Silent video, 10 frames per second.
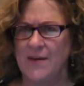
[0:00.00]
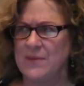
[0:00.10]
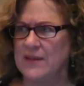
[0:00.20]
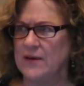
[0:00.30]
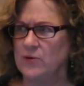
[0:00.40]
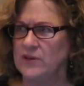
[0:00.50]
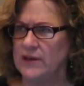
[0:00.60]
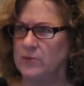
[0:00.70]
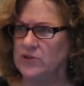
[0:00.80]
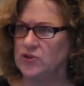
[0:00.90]
I mean,
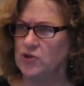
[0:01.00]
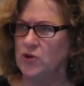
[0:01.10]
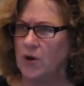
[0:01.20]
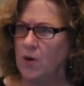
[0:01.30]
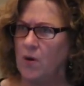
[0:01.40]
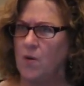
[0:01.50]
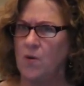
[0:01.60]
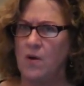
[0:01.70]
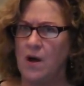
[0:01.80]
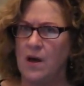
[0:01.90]
there was
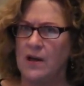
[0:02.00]
no,